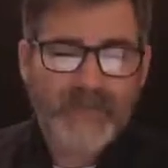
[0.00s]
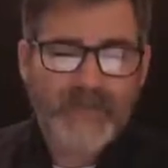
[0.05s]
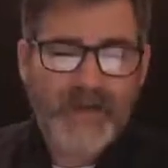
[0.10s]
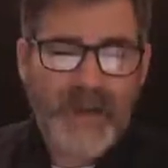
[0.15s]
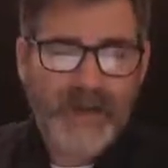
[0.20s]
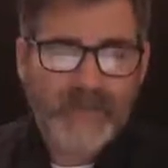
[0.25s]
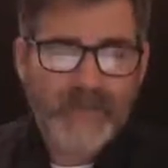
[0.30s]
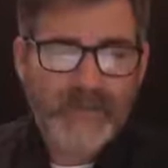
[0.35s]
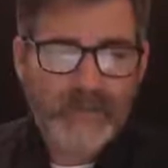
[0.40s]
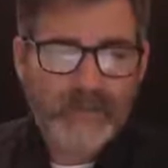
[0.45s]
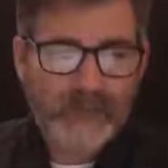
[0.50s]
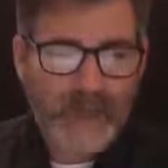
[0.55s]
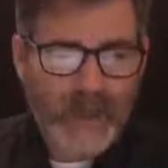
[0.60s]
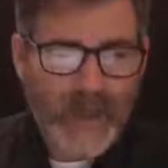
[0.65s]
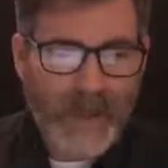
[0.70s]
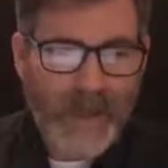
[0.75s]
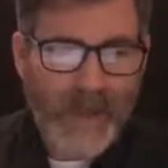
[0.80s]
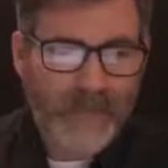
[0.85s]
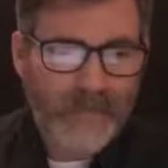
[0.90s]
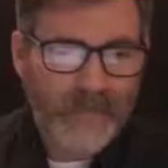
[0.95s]
In fact, the
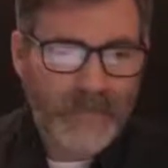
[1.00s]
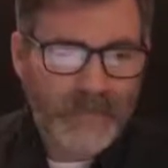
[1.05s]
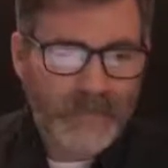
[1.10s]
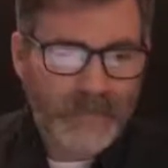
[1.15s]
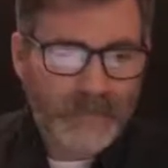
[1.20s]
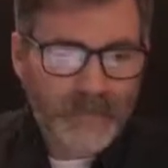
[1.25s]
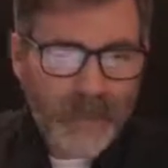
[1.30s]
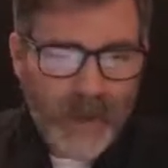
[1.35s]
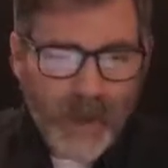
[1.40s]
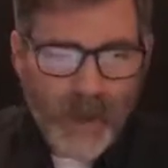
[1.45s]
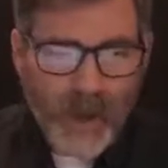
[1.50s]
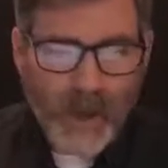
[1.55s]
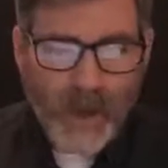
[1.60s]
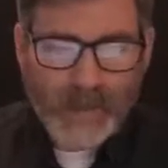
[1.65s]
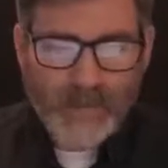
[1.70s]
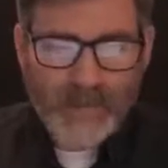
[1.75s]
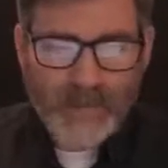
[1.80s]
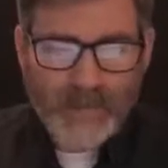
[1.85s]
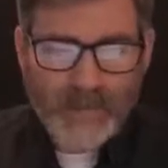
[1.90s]
blast was caught.